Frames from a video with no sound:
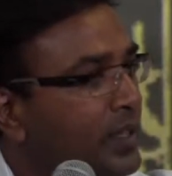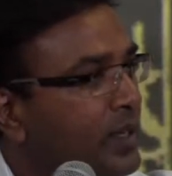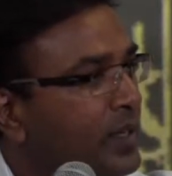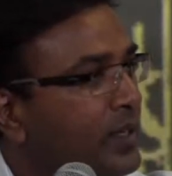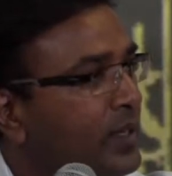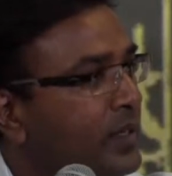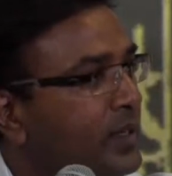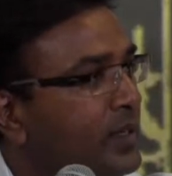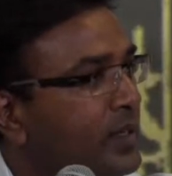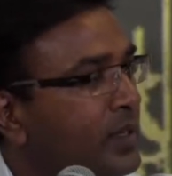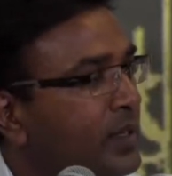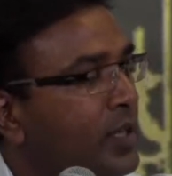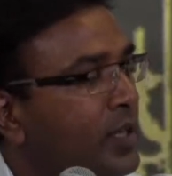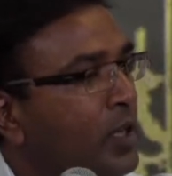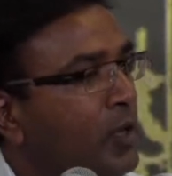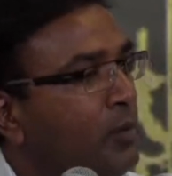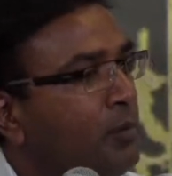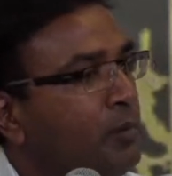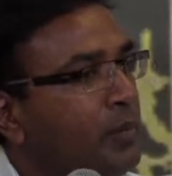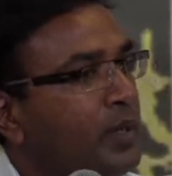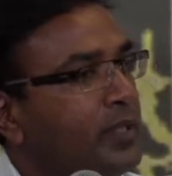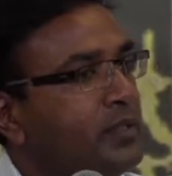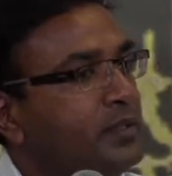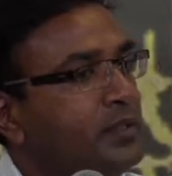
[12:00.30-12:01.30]
in their learning.
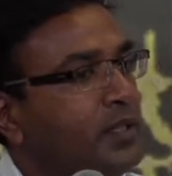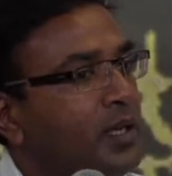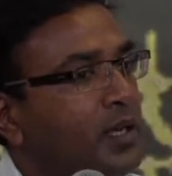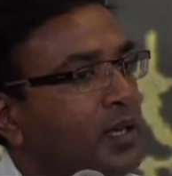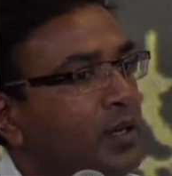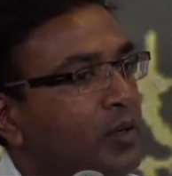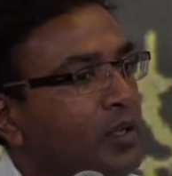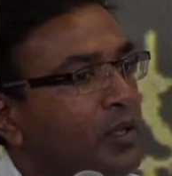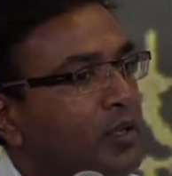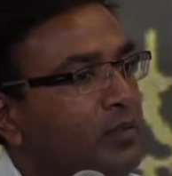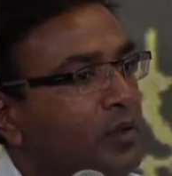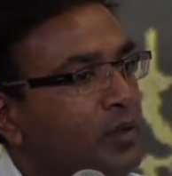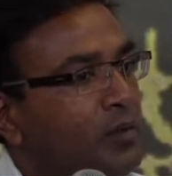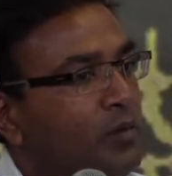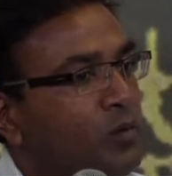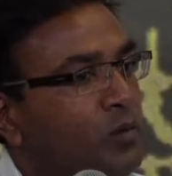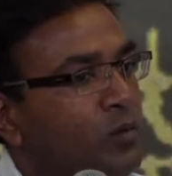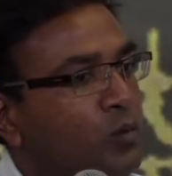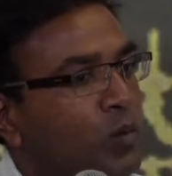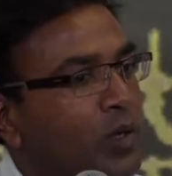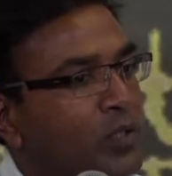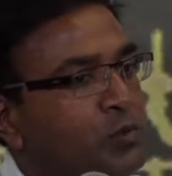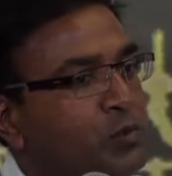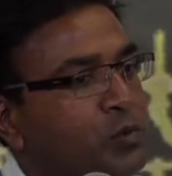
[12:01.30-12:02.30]
But
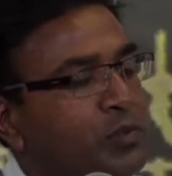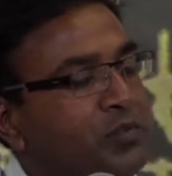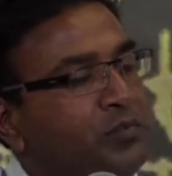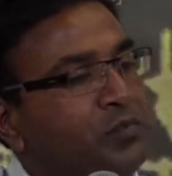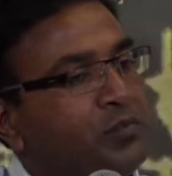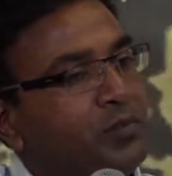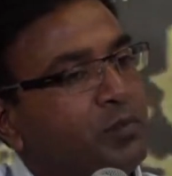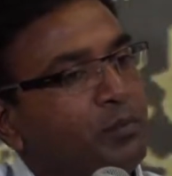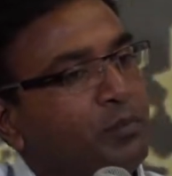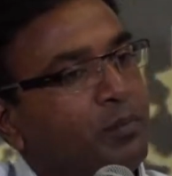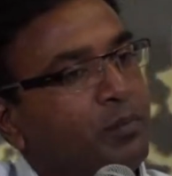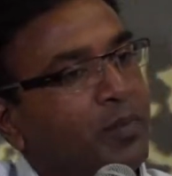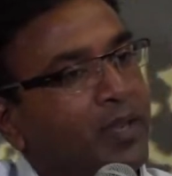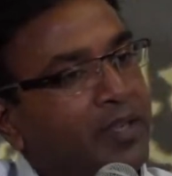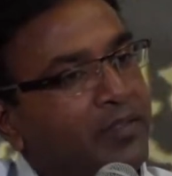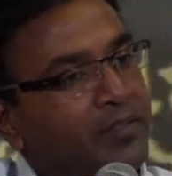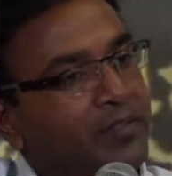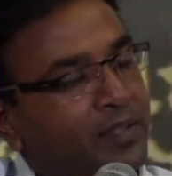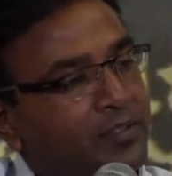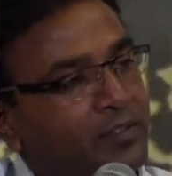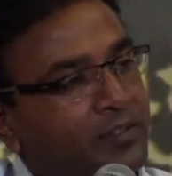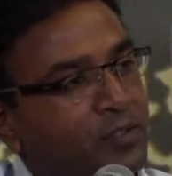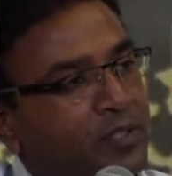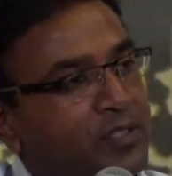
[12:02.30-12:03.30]
however, once we've
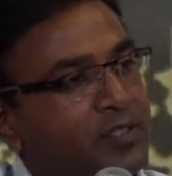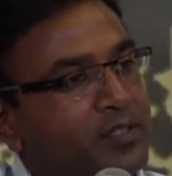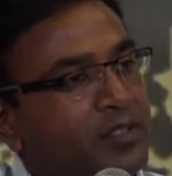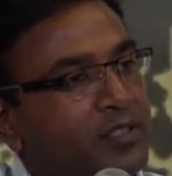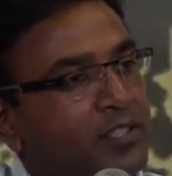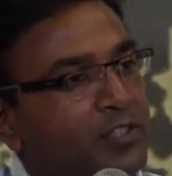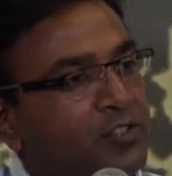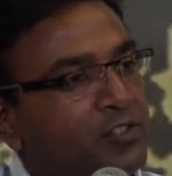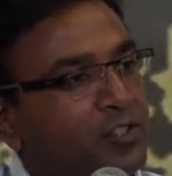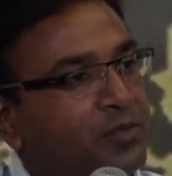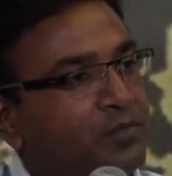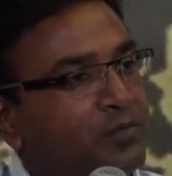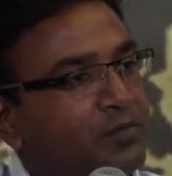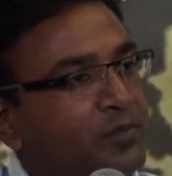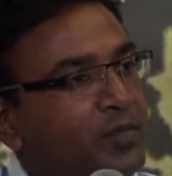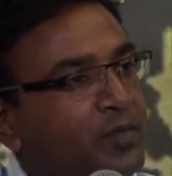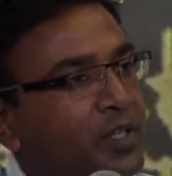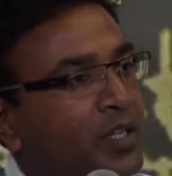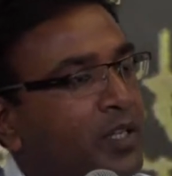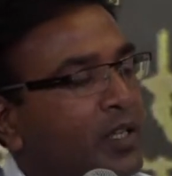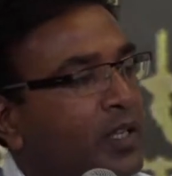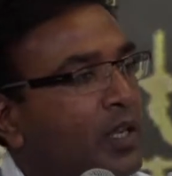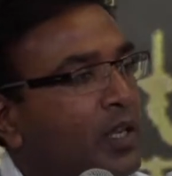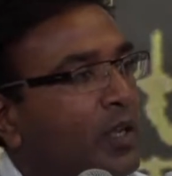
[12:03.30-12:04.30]
made that transition,
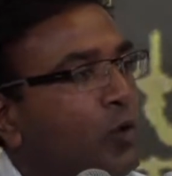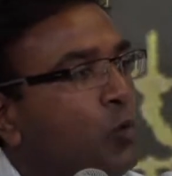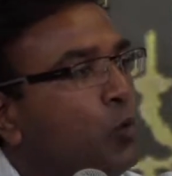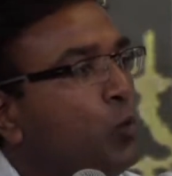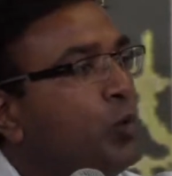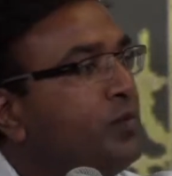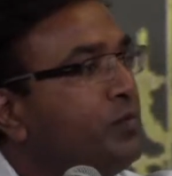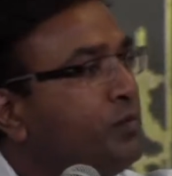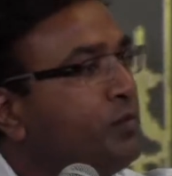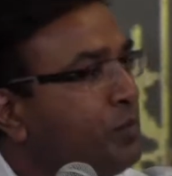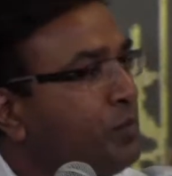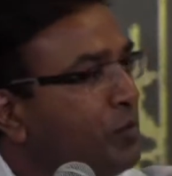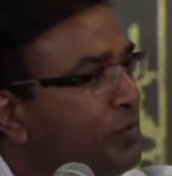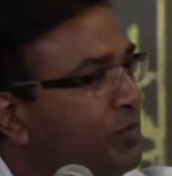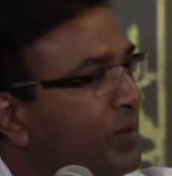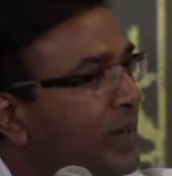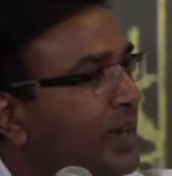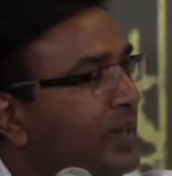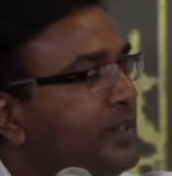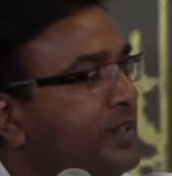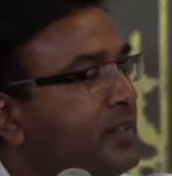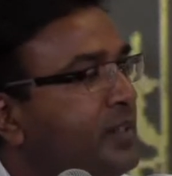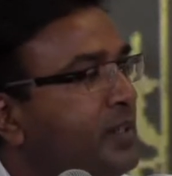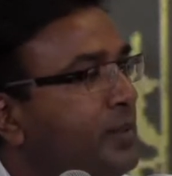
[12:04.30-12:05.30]
we've
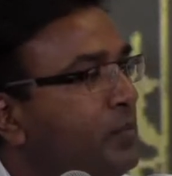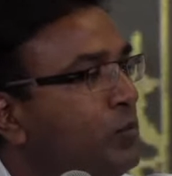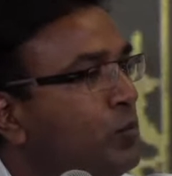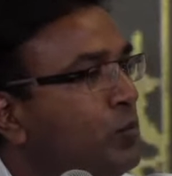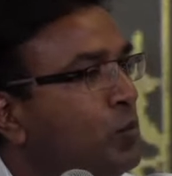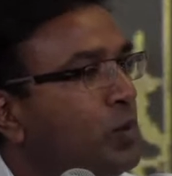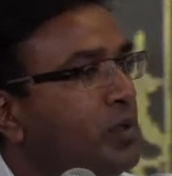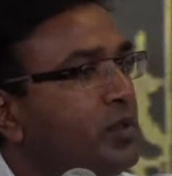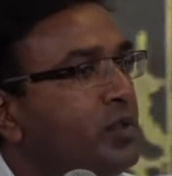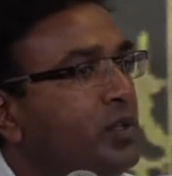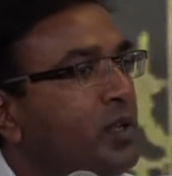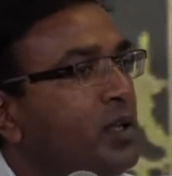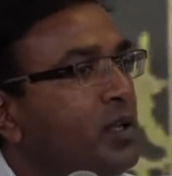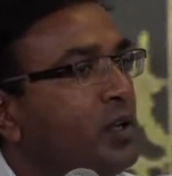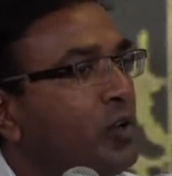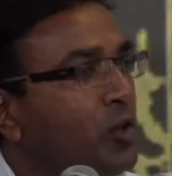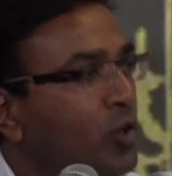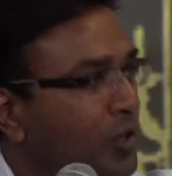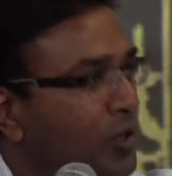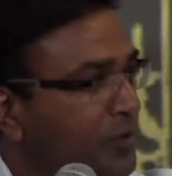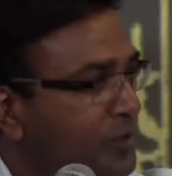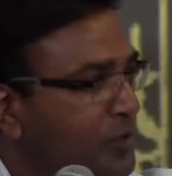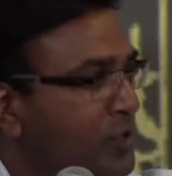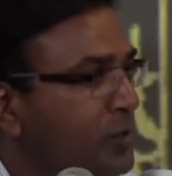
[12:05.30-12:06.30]
provided them with a
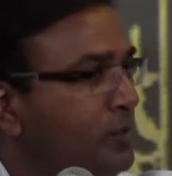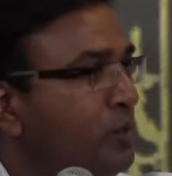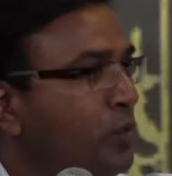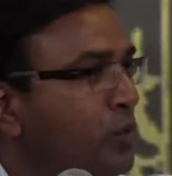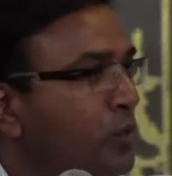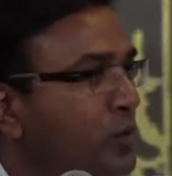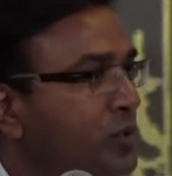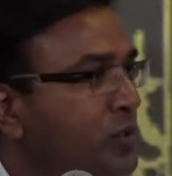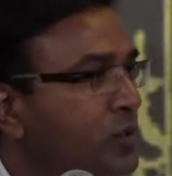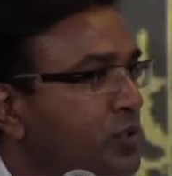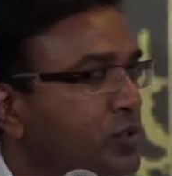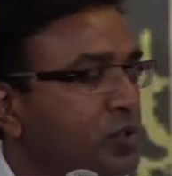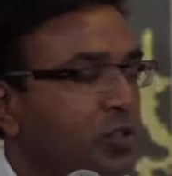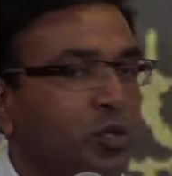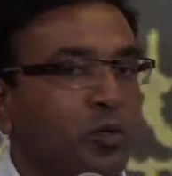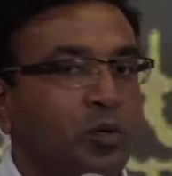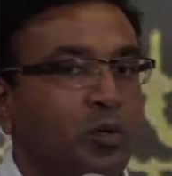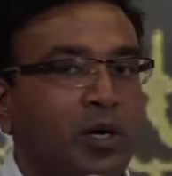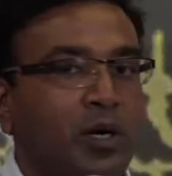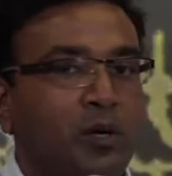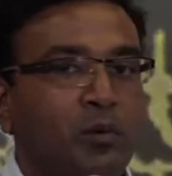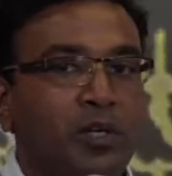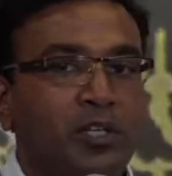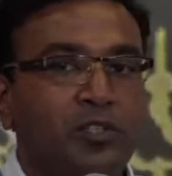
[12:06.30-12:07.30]
lot of support.
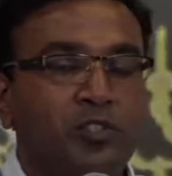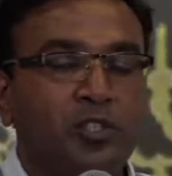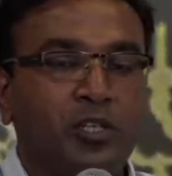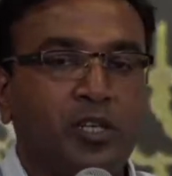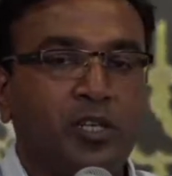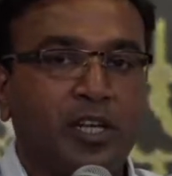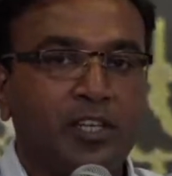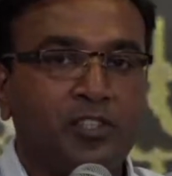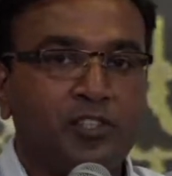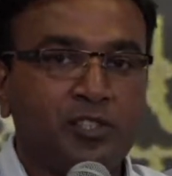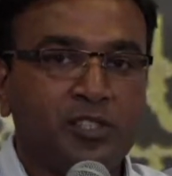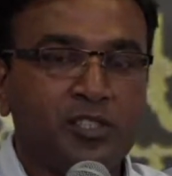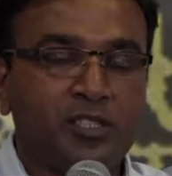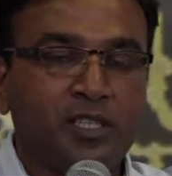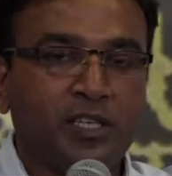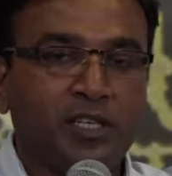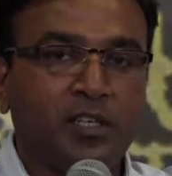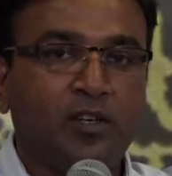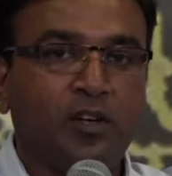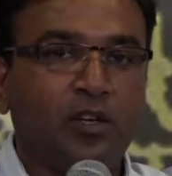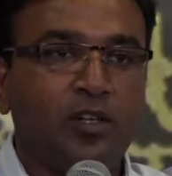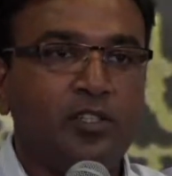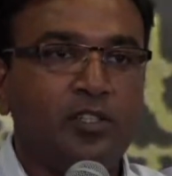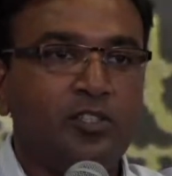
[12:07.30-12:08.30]
So our educational
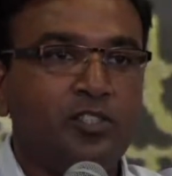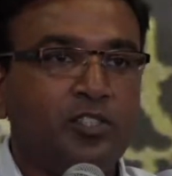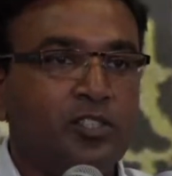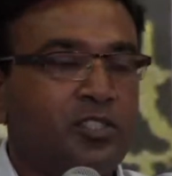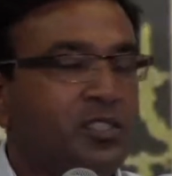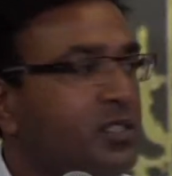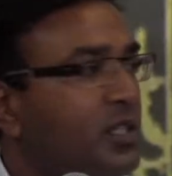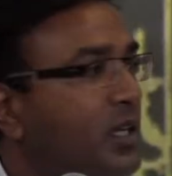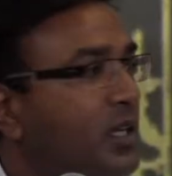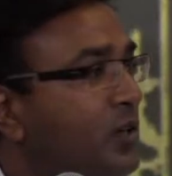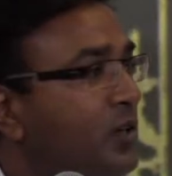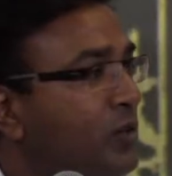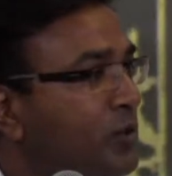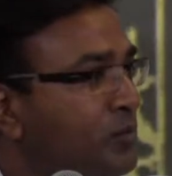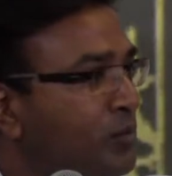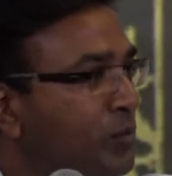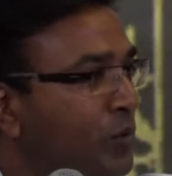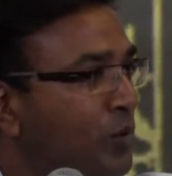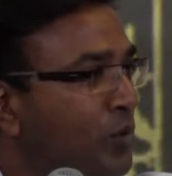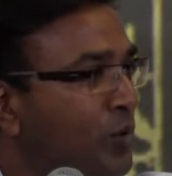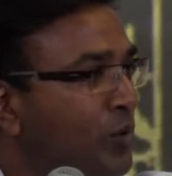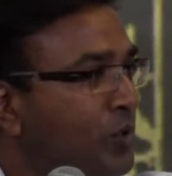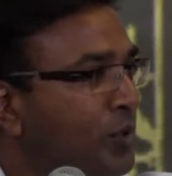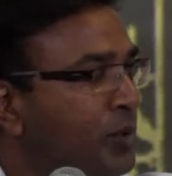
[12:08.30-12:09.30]
psychologists are on
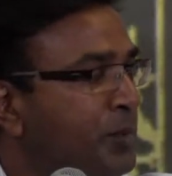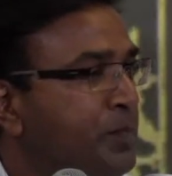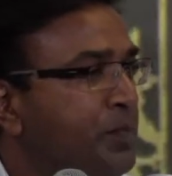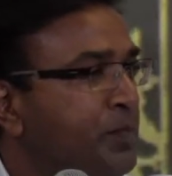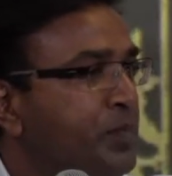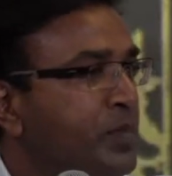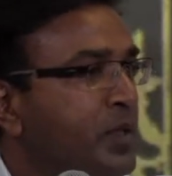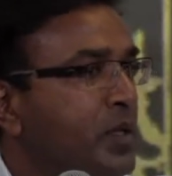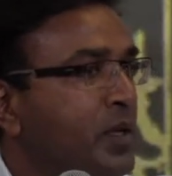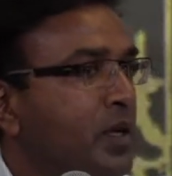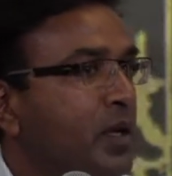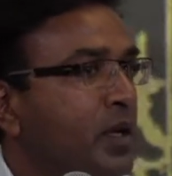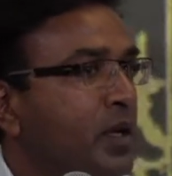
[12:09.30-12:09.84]
board.